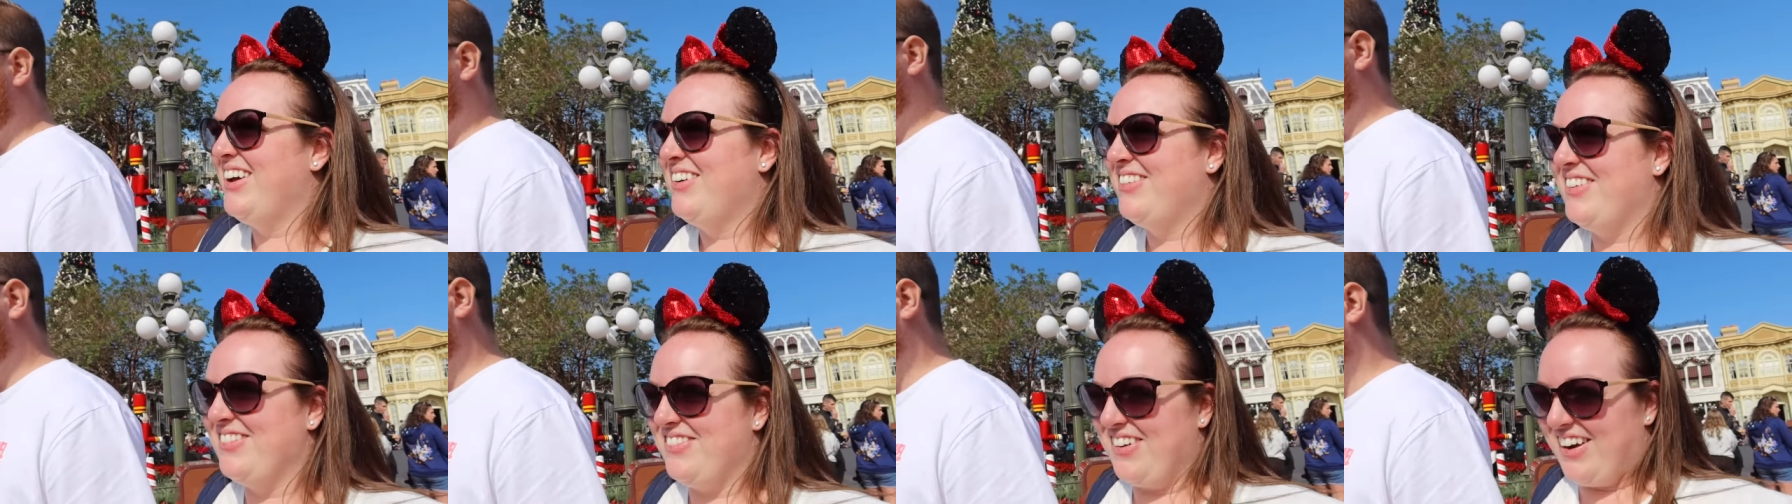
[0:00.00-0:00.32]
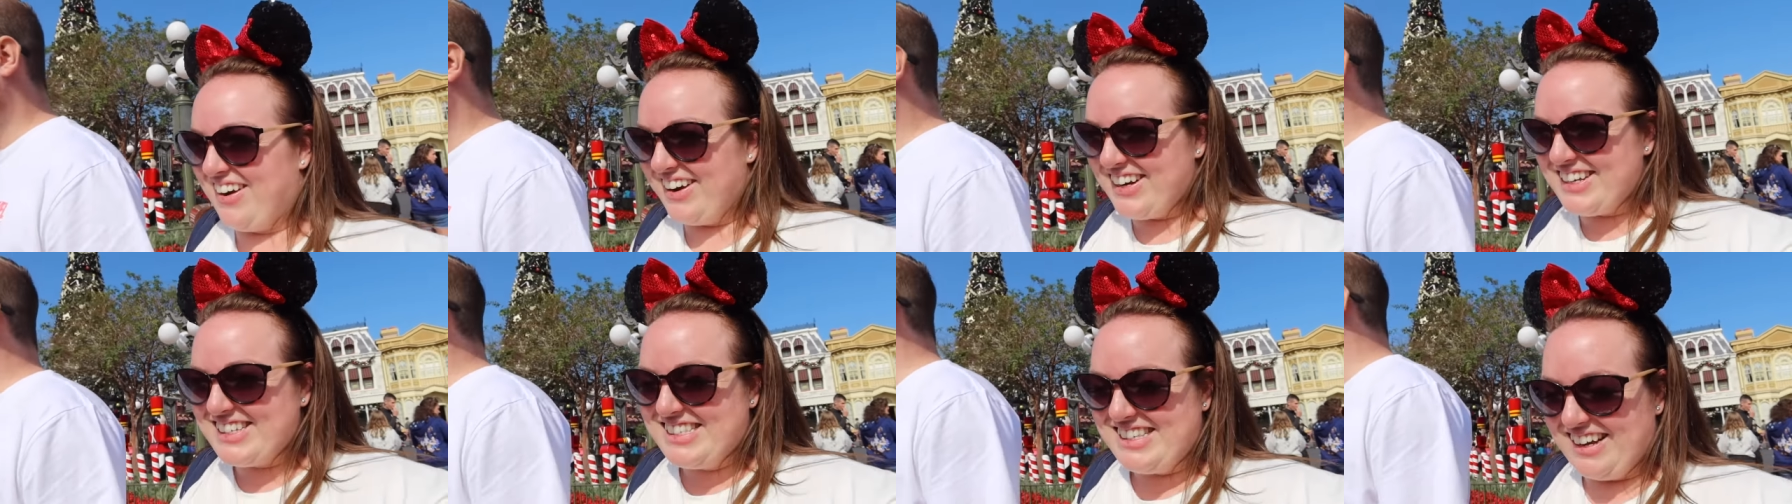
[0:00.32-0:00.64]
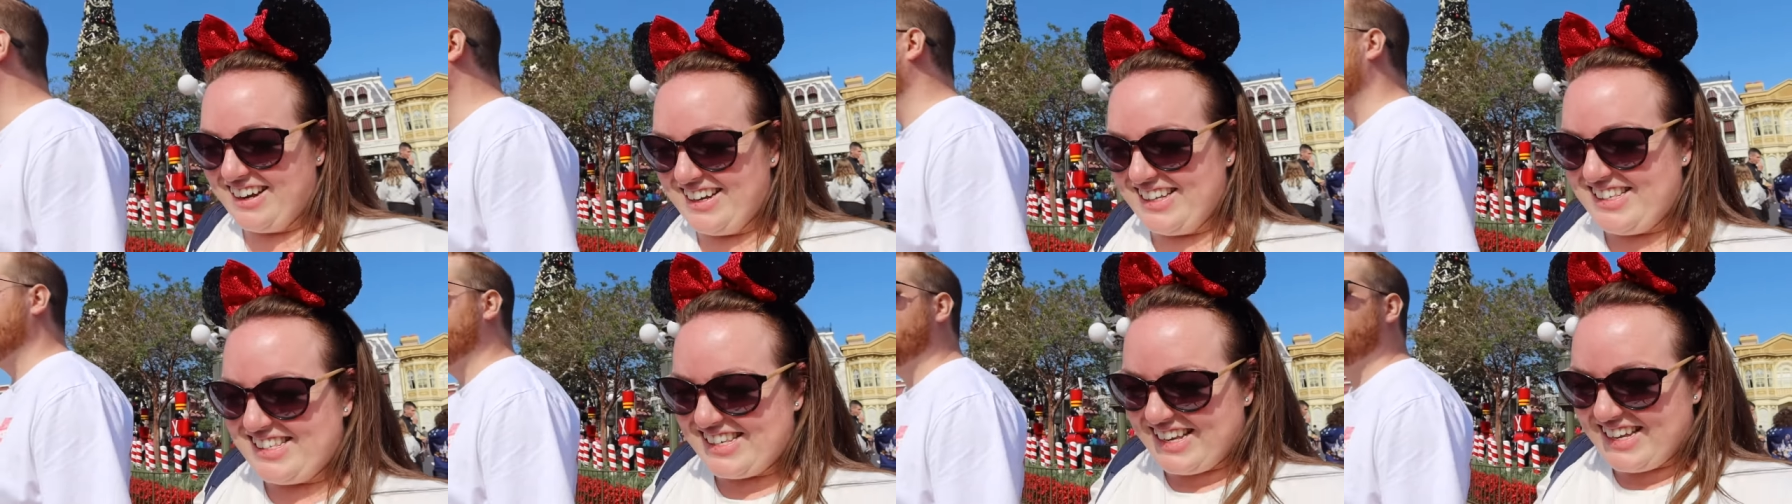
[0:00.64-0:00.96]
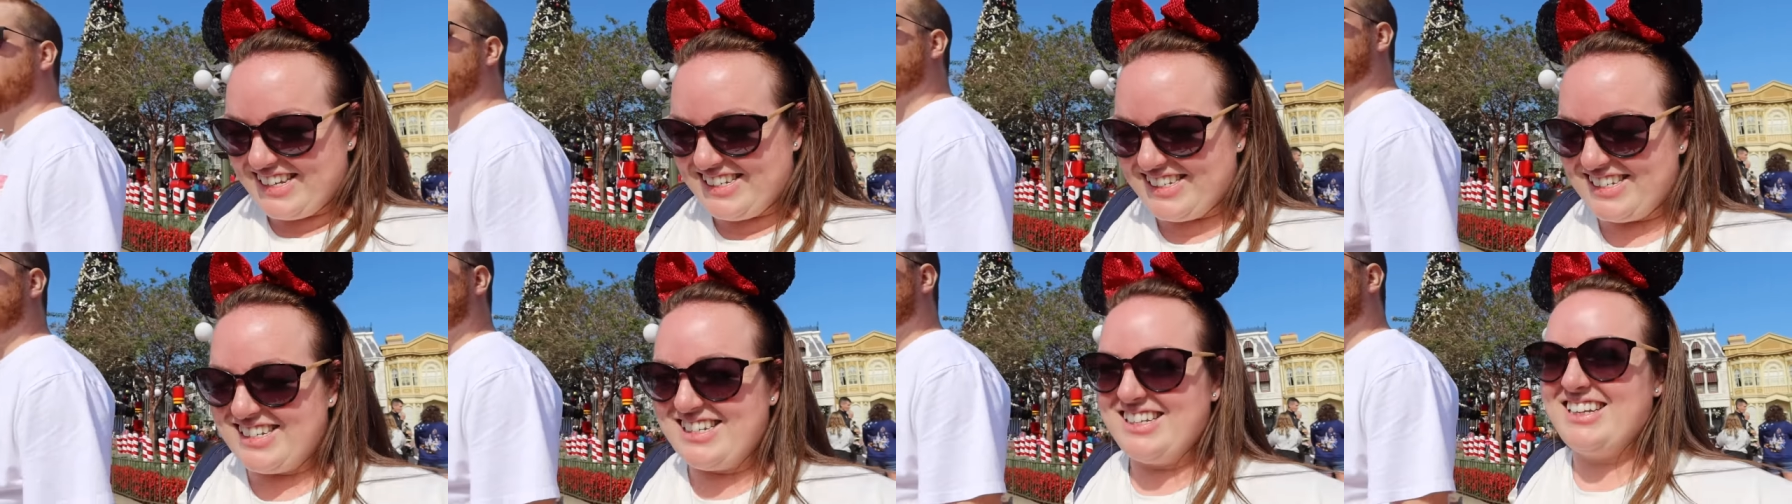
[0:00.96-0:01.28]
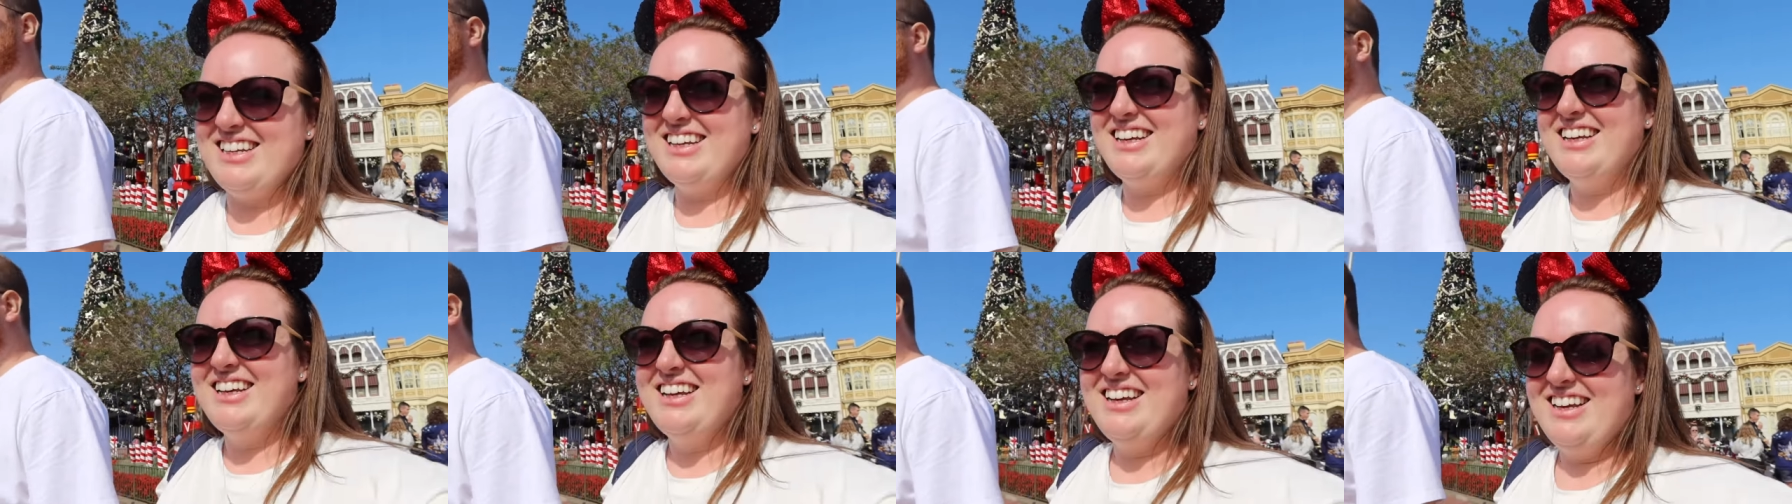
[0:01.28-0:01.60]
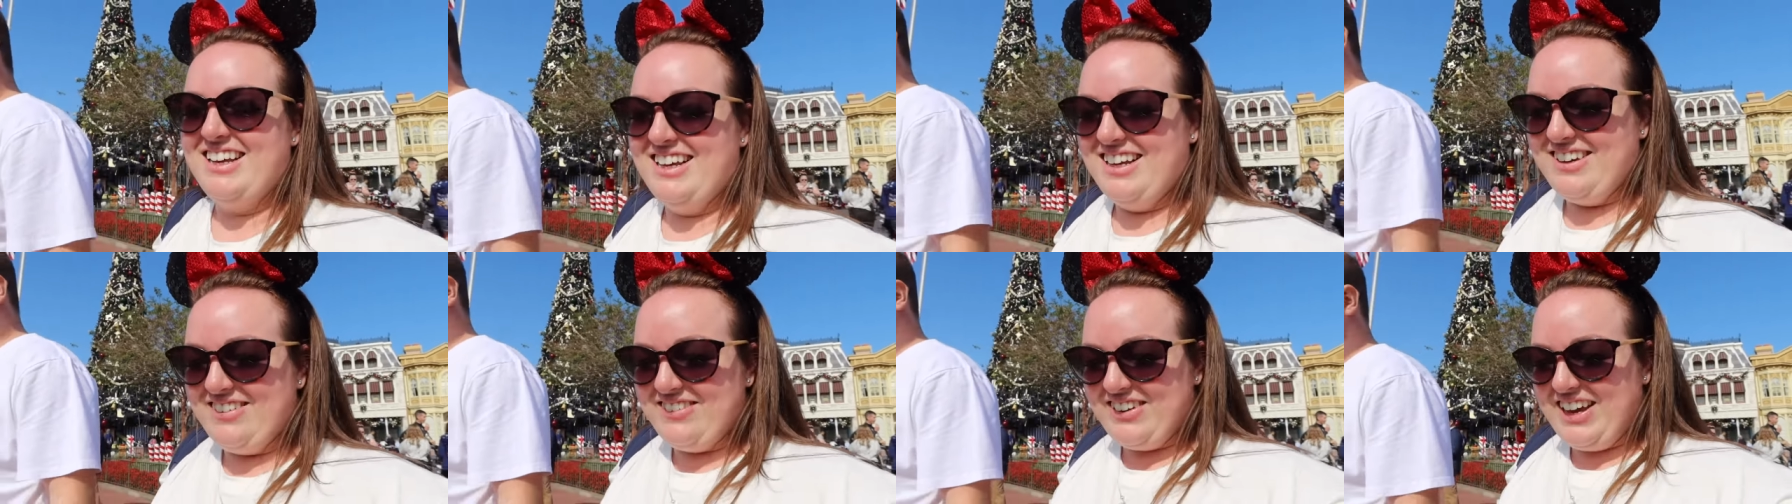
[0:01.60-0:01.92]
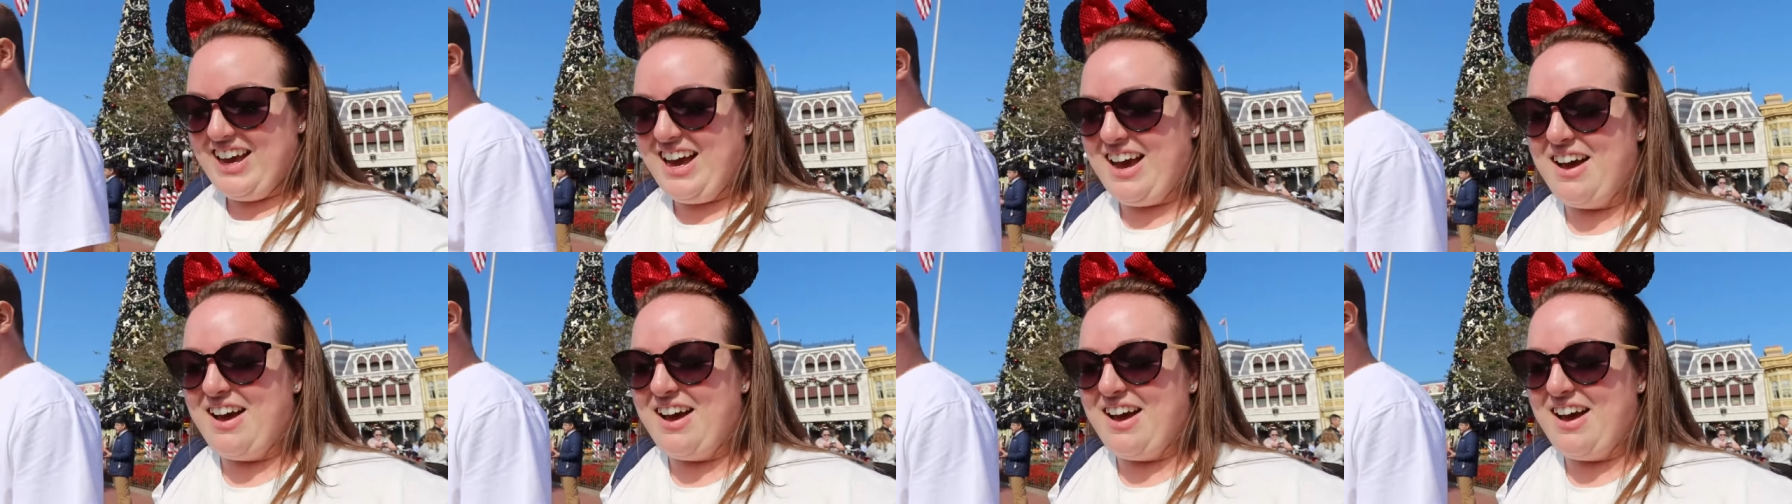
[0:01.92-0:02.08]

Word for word: We're very excited. We